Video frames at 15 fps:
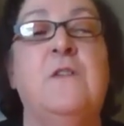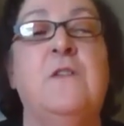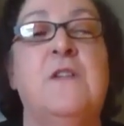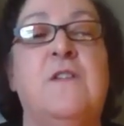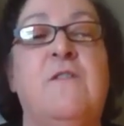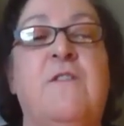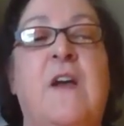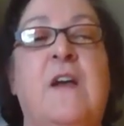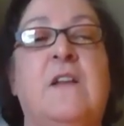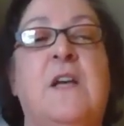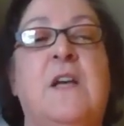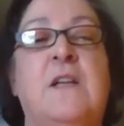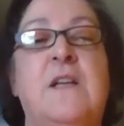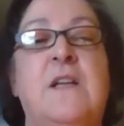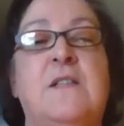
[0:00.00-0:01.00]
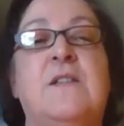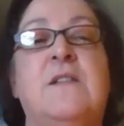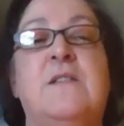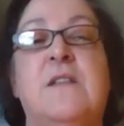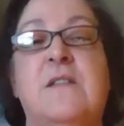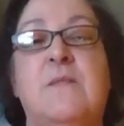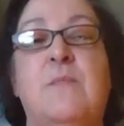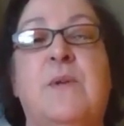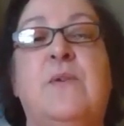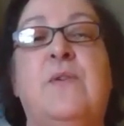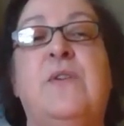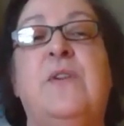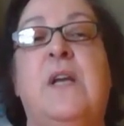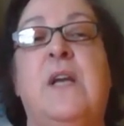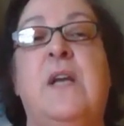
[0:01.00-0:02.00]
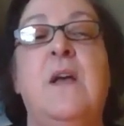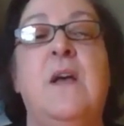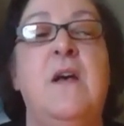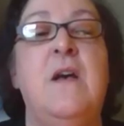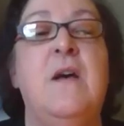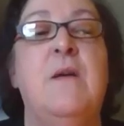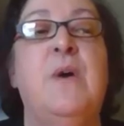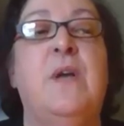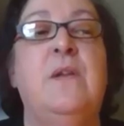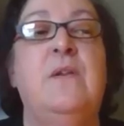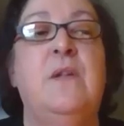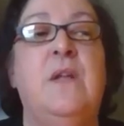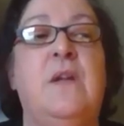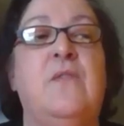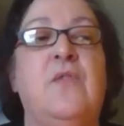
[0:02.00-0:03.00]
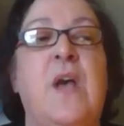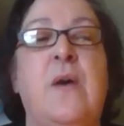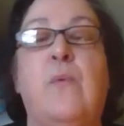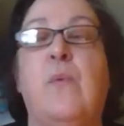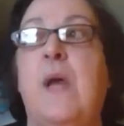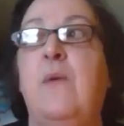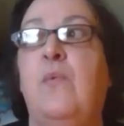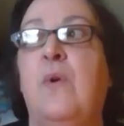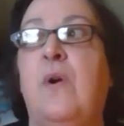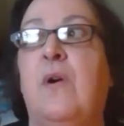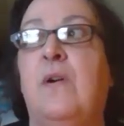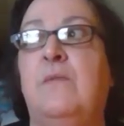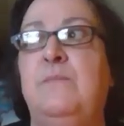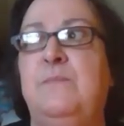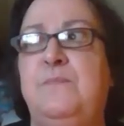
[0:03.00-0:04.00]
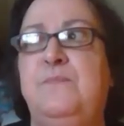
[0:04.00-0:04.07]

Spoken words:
to the fact that he has a disability. But, that way we're